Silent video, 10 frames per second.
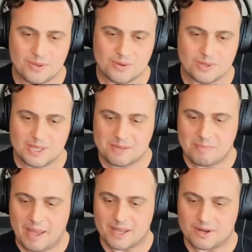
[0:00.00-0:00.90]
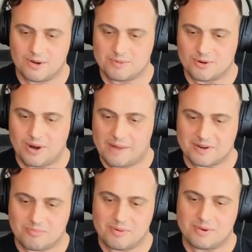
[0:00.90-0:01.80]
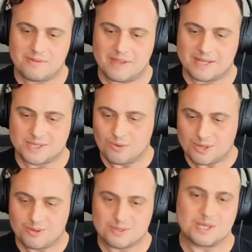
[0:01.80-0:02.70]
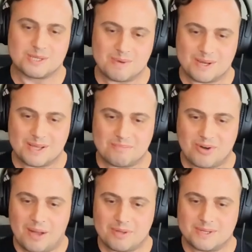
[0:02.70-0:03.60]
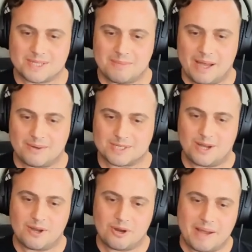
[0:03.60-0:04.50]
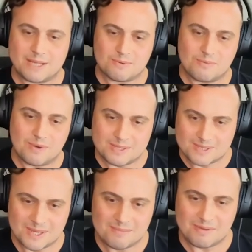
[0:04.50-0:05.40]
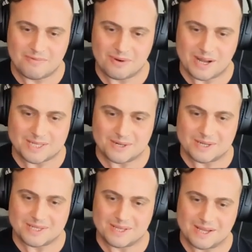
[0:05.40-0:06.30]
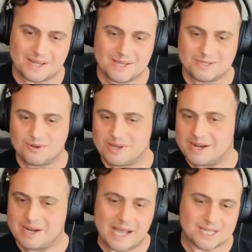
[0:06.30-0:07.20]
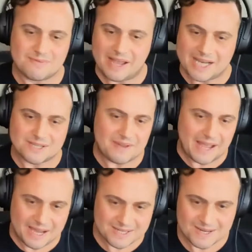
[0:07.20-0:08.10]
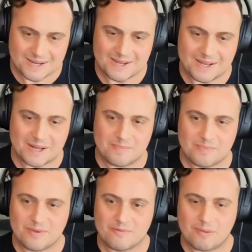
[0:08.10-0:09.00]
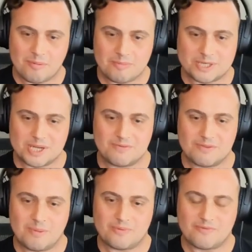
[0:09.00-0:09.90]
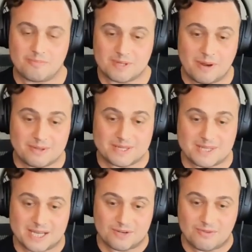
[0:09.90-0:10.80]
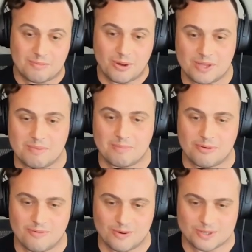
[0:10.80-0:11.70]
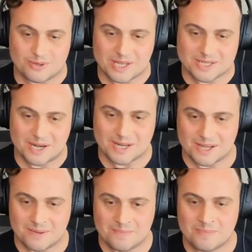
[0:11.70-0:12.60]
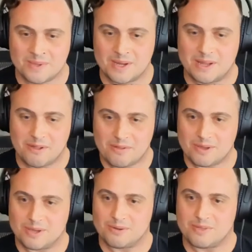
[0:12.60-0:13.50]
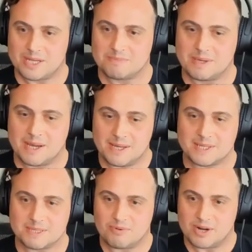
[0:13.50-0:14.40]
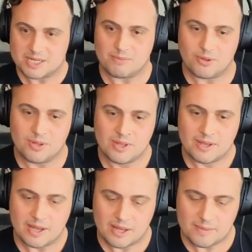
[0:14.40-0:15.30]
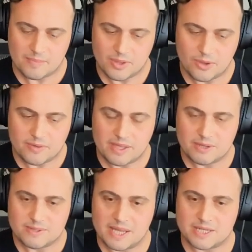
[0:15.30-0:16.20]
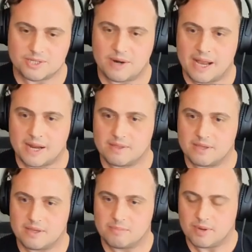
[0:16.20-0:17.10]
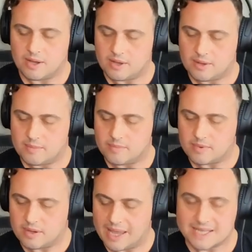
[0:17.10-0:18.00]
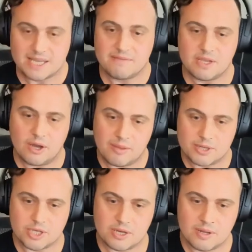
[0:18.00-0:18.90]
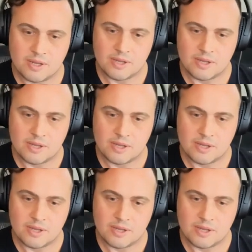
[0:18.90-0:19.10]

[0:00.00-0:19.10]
You can leak back a cryptographic primitive that is totally useless, but it probably somehow saw your password once before it got turned into like a truncated hash of a hash of a hash um, from a machine remote, from someone else's session remotely by brute forcing their session ID. Another thing you can do with that is because it's predictable, um, you can then use that to track the um, uh, activity on the machine.